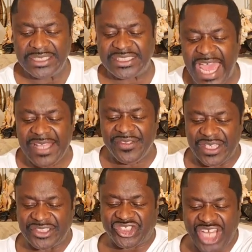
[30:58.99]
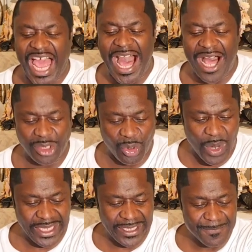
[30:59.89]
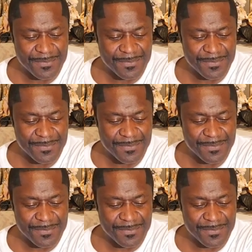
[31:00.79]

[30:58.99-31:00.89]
take this child away